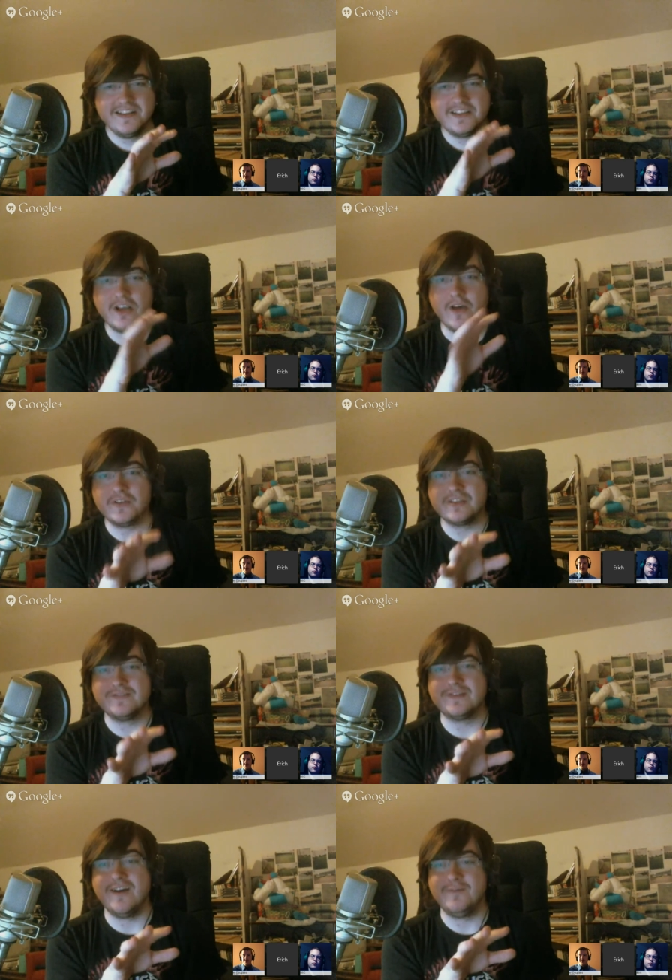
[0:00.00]
Softest
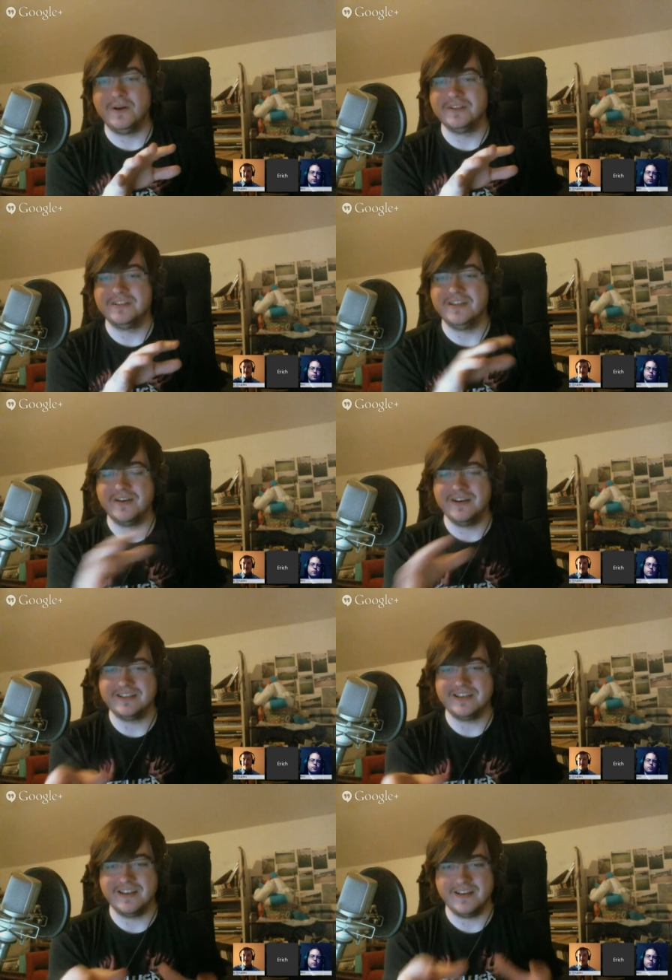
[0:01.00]
of softballs,
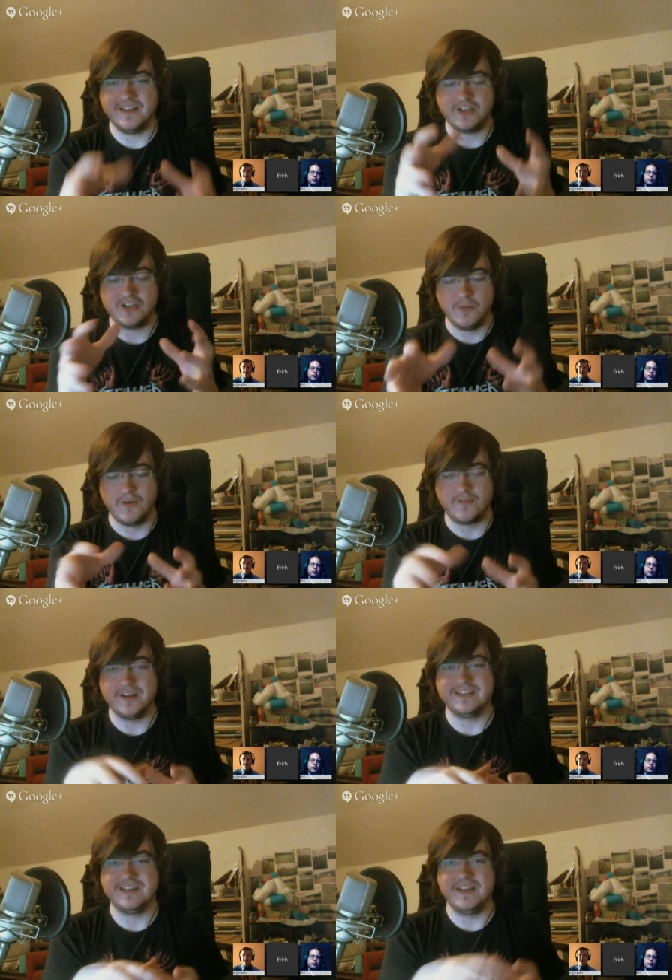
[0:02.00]
they show
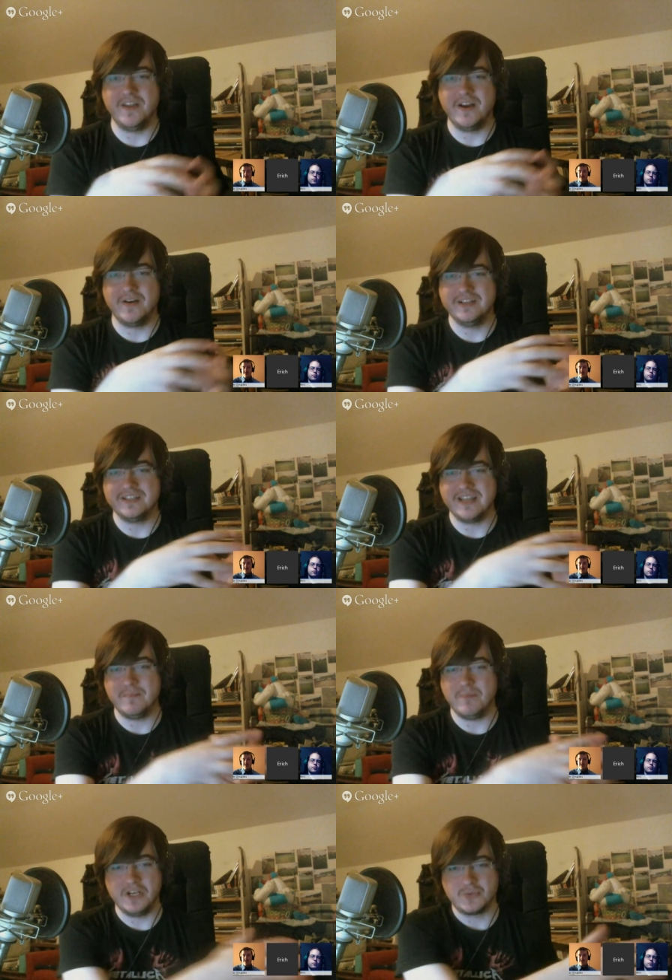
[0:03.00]
Morpheus, and there is a
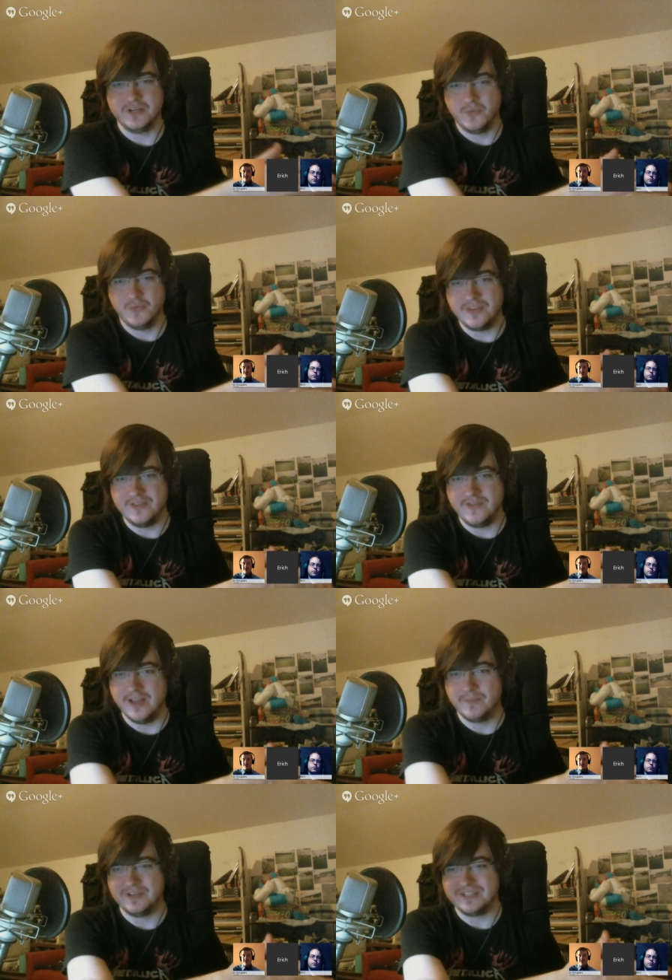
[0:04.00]
pitch reel with
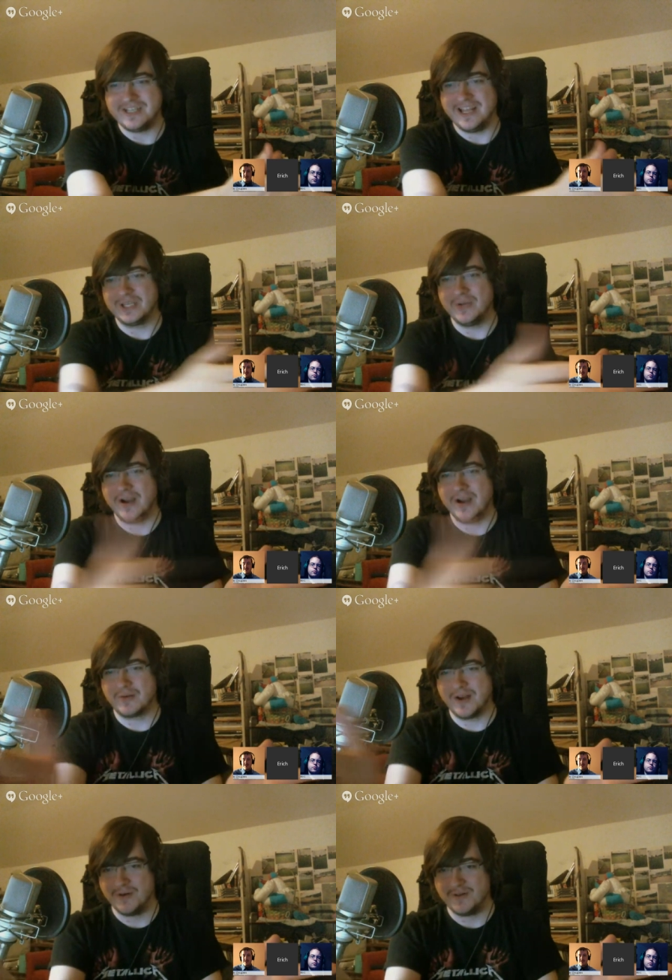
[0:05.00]
developers telling you how
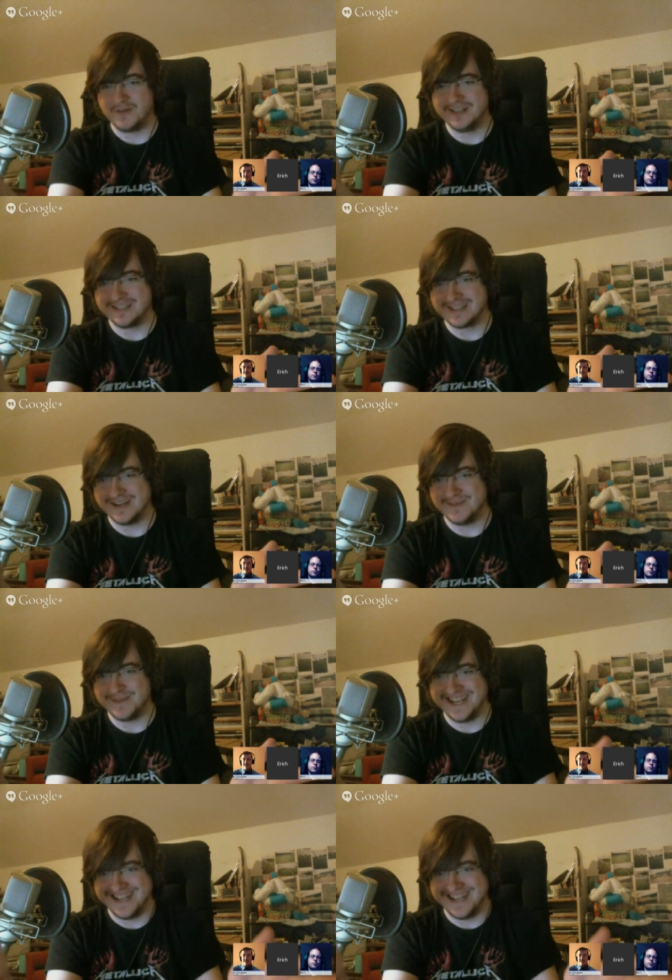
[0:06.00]
great Morpheus is going to be.